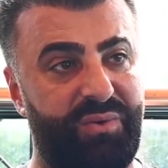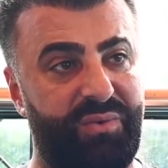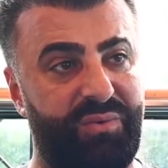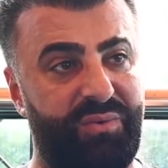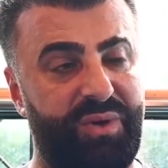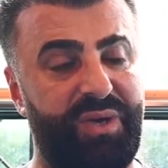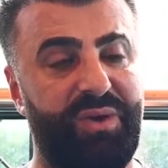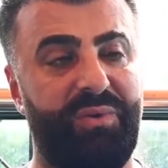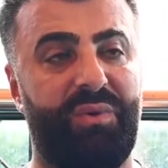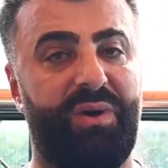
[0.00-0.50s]

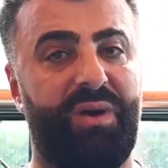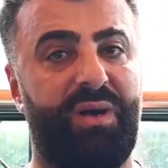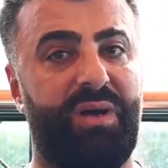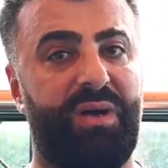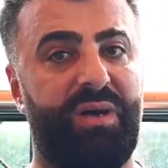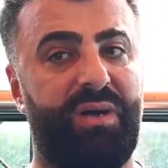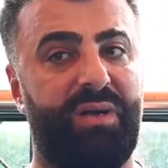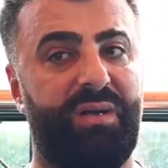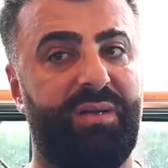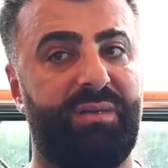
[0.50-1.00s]
We
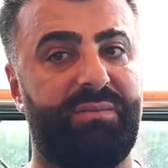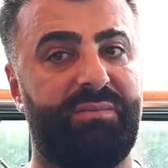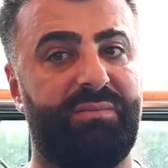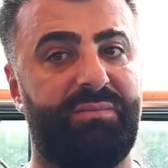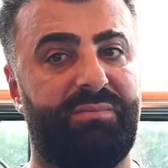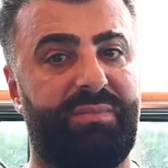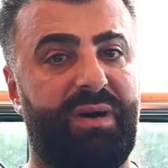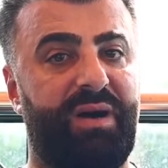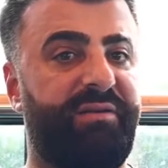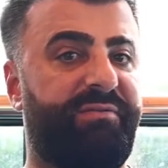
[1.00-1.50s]
were
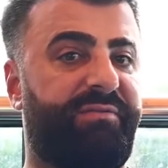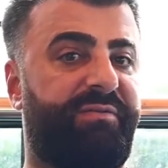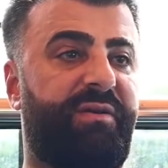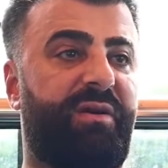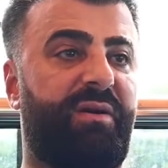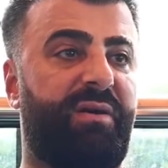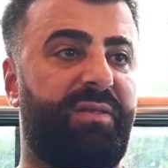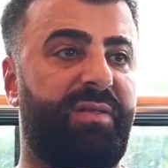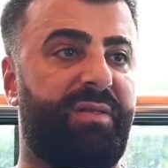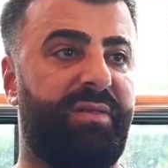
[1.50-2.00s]
by
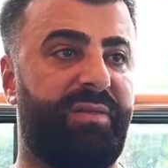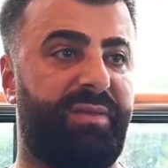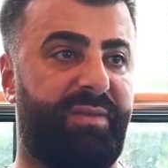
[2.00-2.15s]
far